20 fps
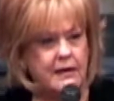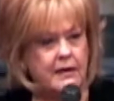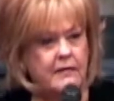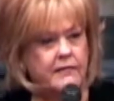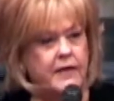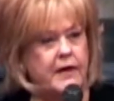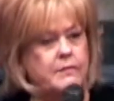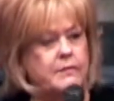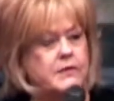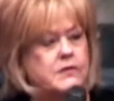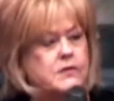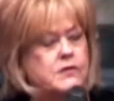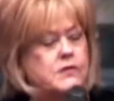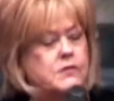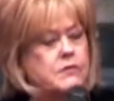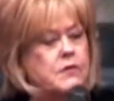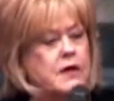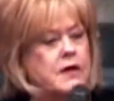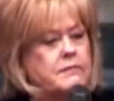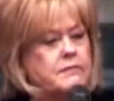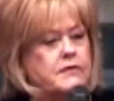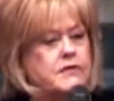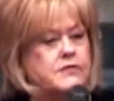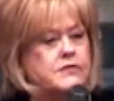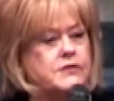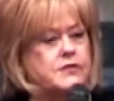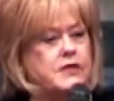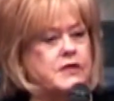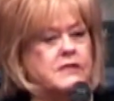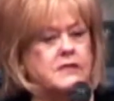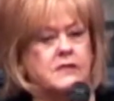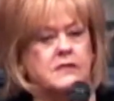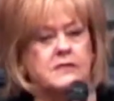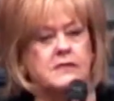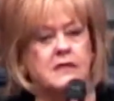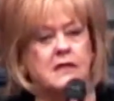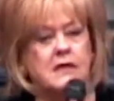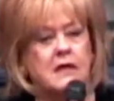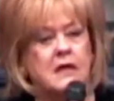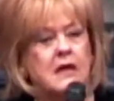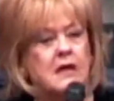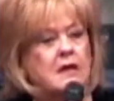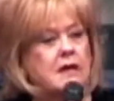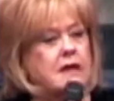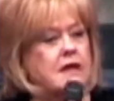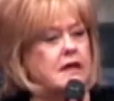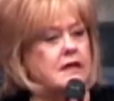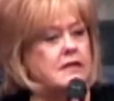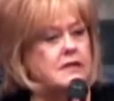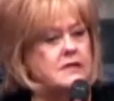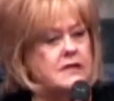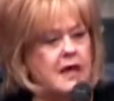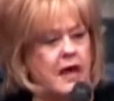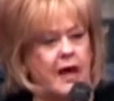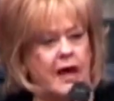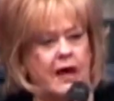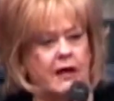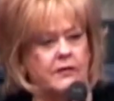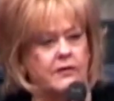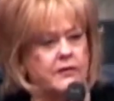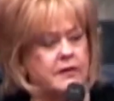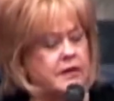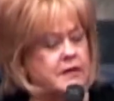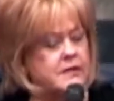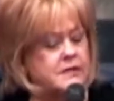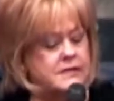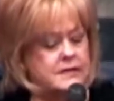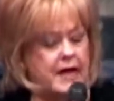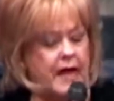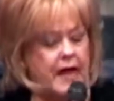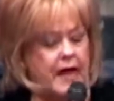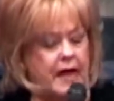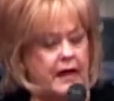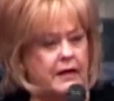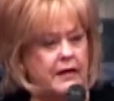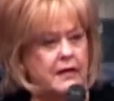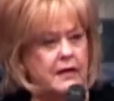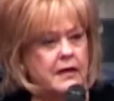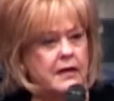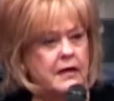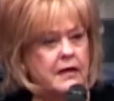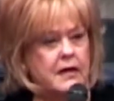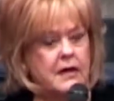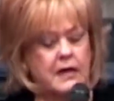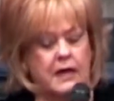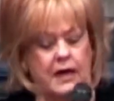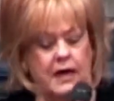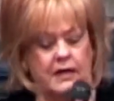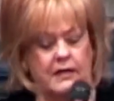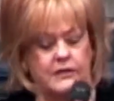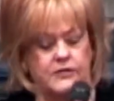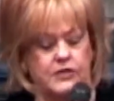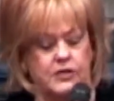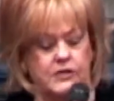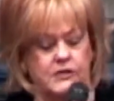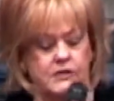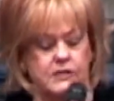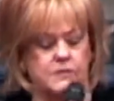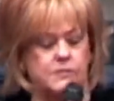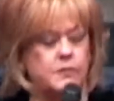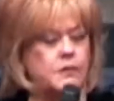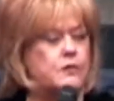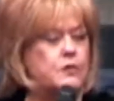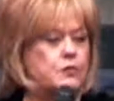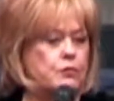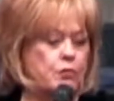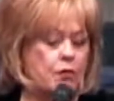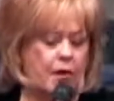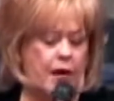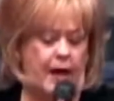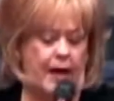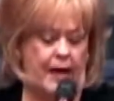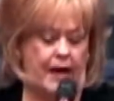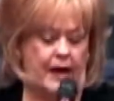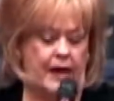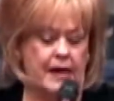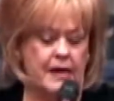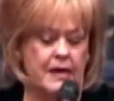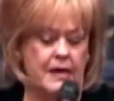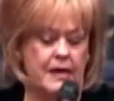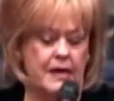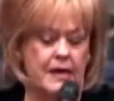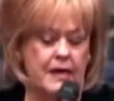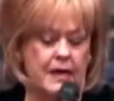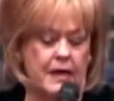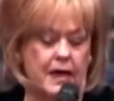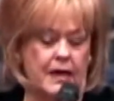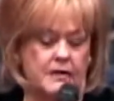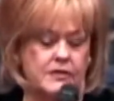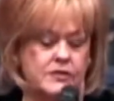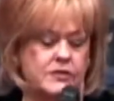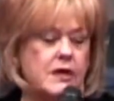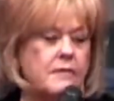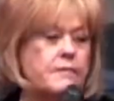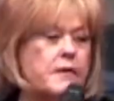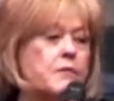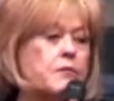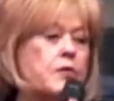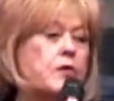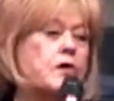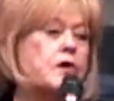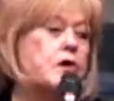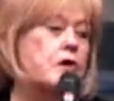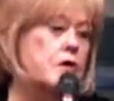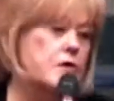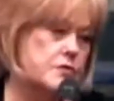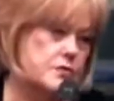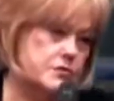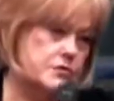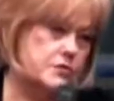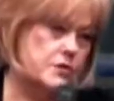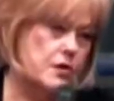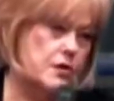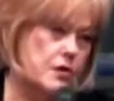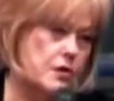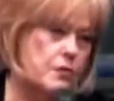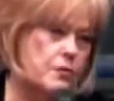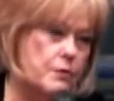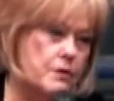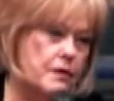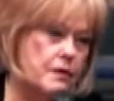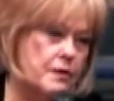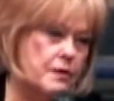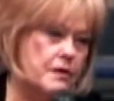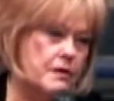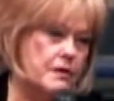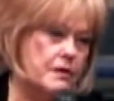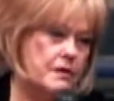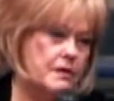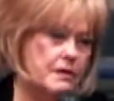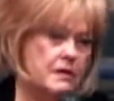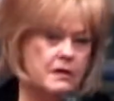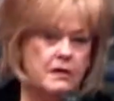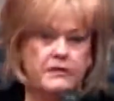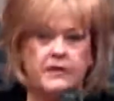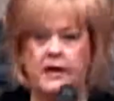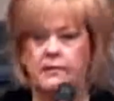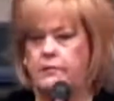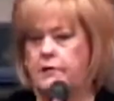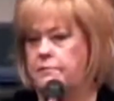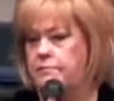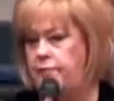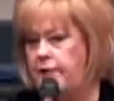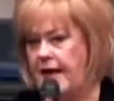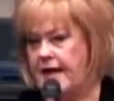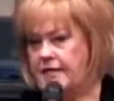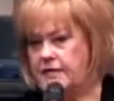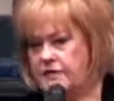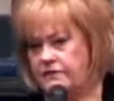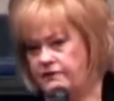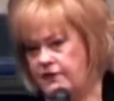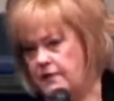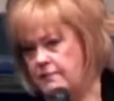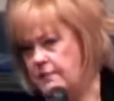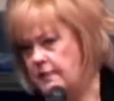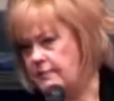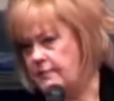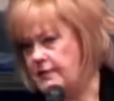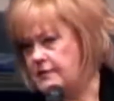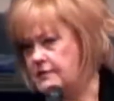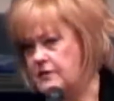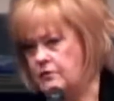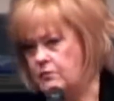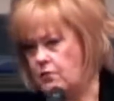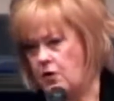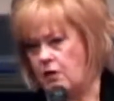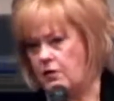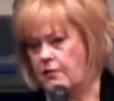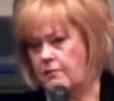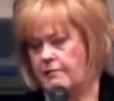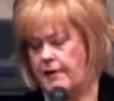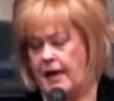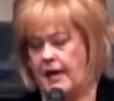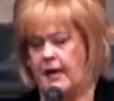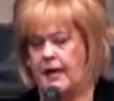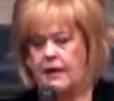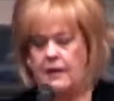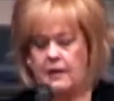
They would scream to Jesus, Get us out, get us out. And Jesus would cry, and some of them would curse the Lord. They would blaspheme him as he walked by.